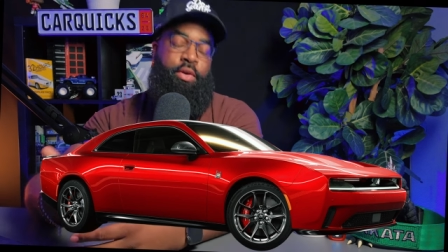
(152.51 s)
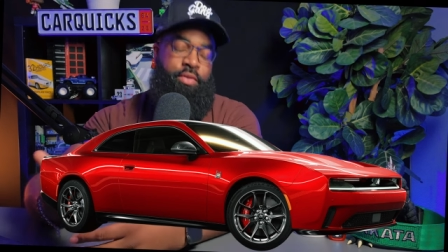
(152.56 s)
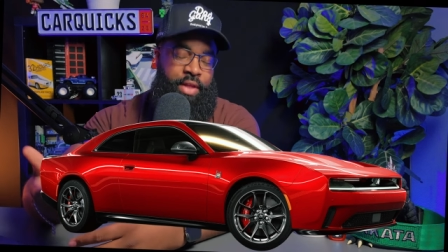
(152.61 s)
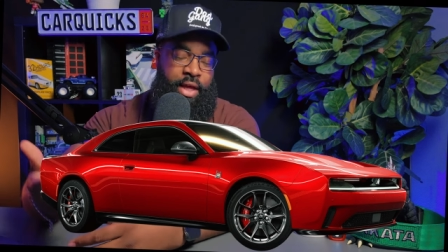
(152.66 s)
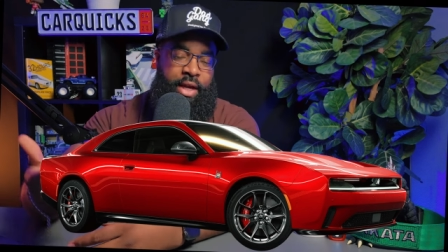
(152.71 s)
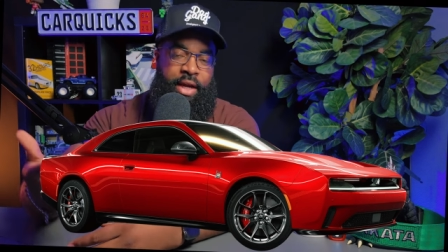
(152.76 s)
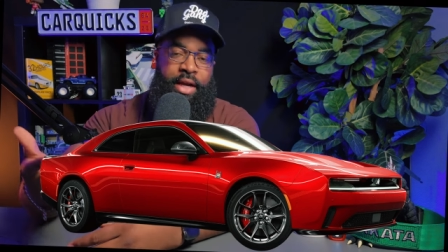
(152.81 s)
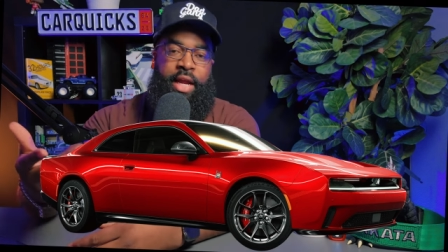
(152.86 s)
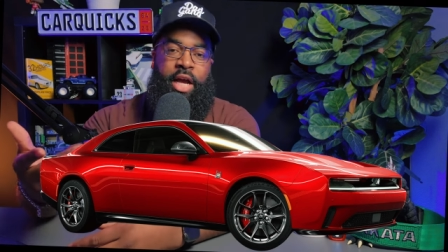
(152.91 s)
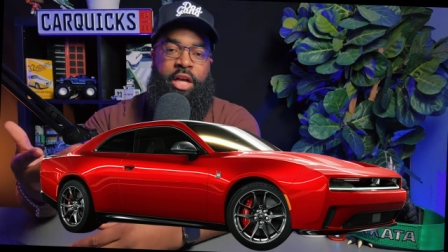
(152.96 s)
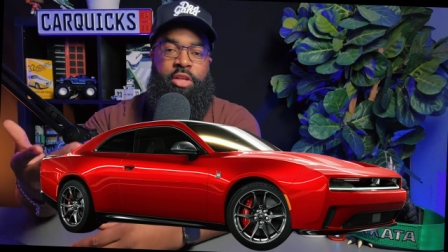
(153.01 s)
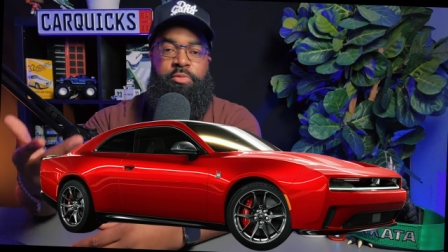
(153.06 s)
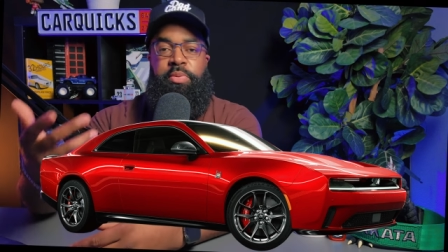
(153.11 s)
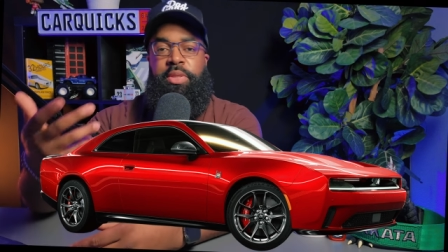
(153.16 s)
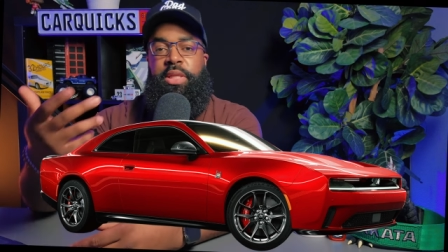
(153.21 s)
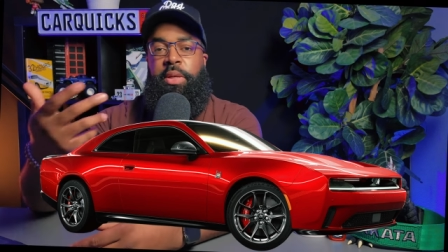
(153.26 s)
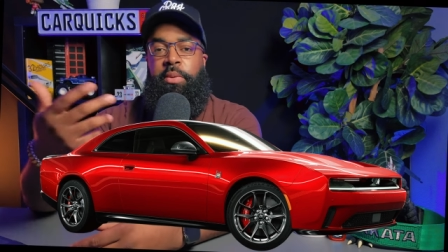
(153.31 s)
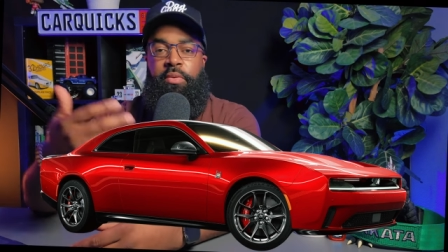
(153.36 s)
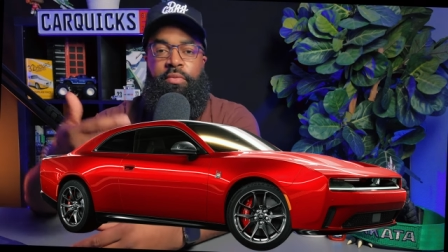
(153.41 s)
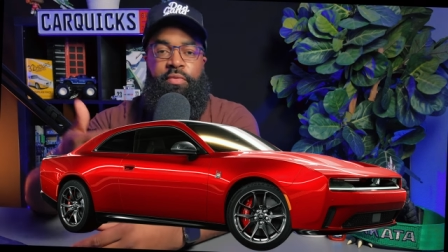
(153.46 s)
not announced, but
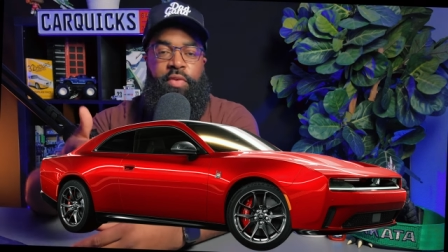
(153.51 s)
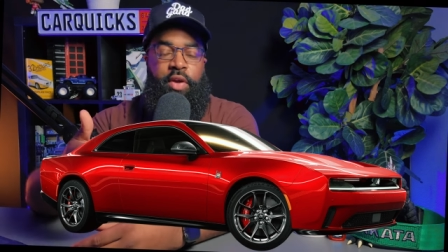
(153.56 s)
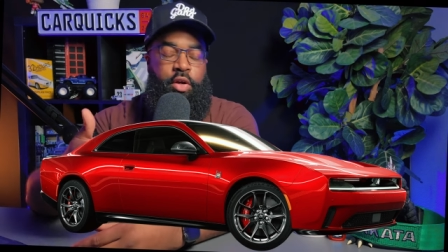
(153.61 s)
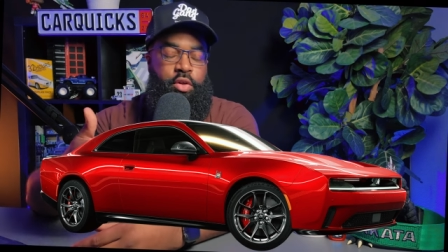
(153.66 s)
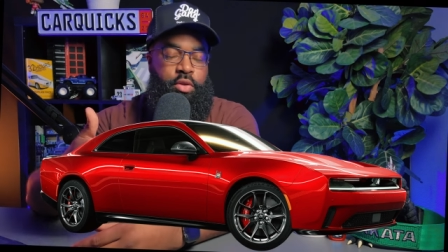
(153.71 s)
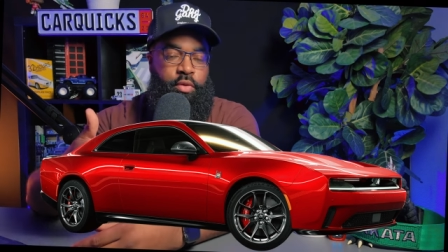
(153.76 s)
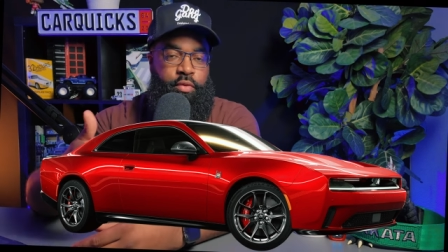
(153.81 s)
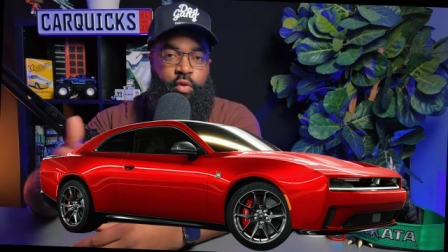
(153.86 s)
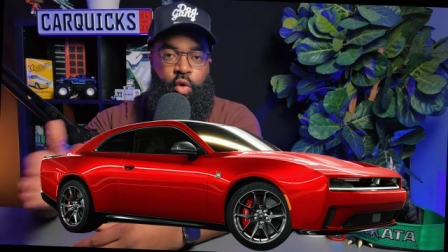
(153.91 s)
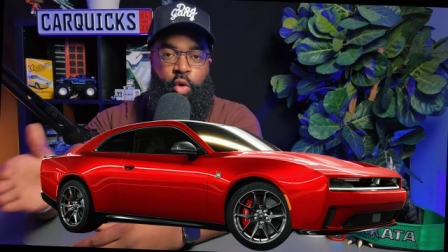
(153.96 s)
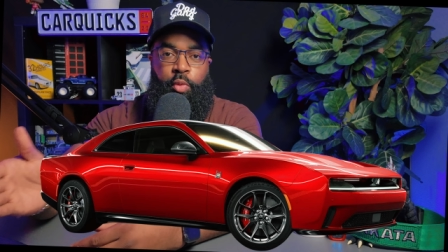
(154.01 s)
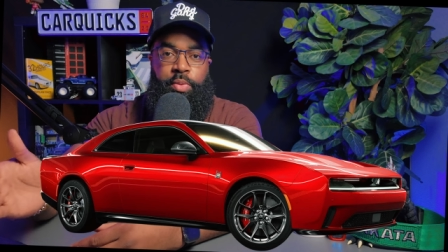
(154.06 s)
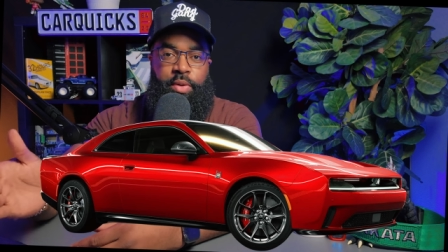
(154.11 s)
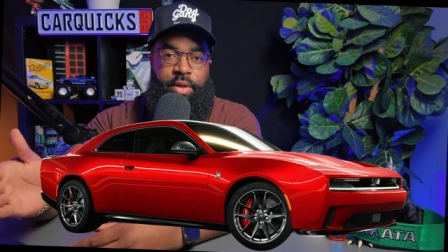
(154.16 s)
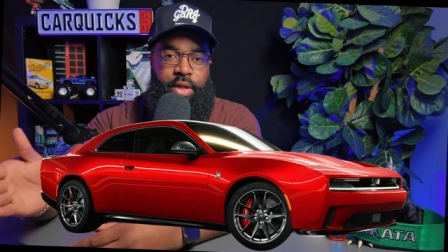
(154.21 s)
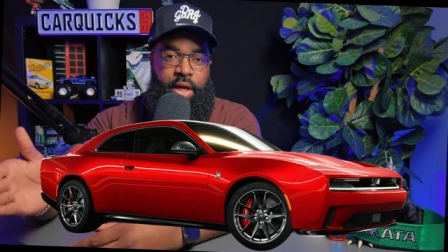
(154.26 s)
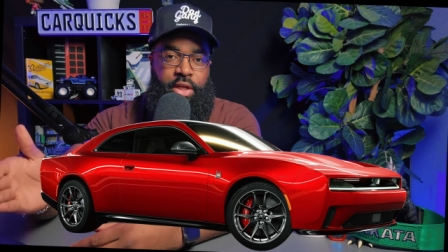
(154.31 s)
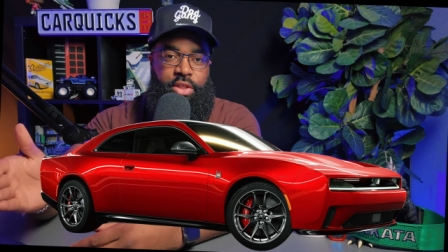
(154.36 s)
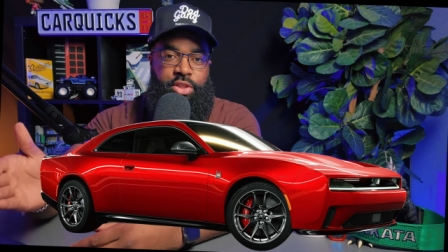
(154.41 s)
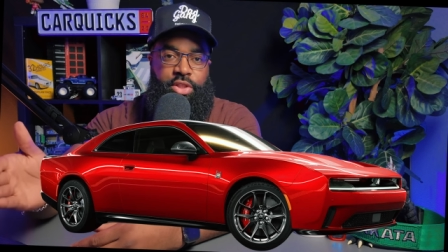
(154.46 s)
they revealed the full
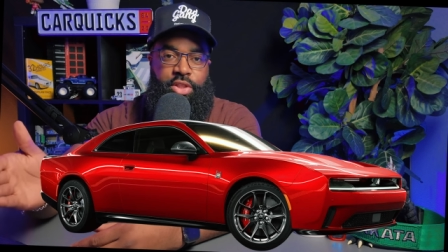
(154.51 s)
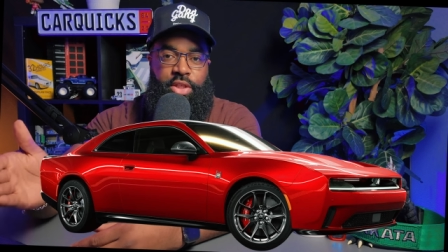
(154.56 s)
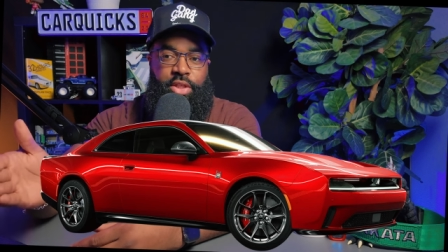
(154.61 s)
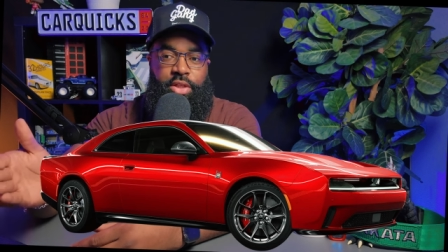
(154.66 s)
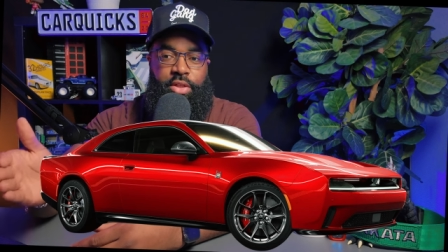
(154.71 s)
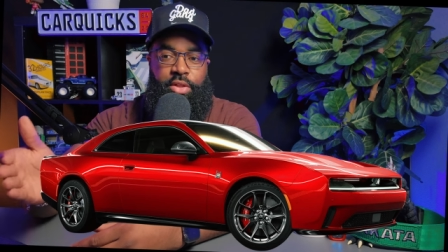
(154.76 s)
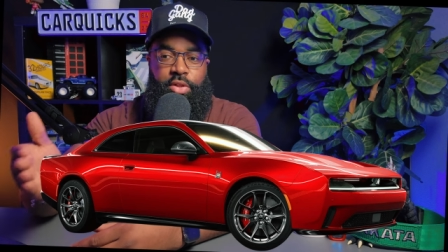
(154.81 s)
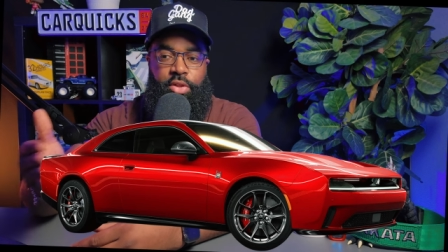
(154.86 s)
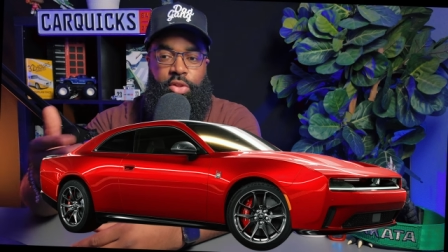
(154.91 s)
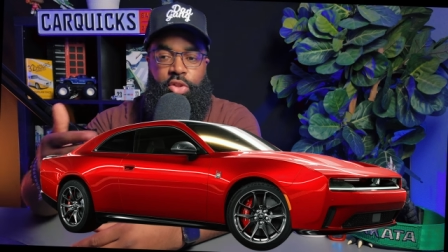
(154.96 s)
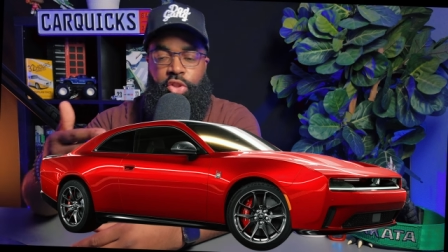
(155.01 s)
production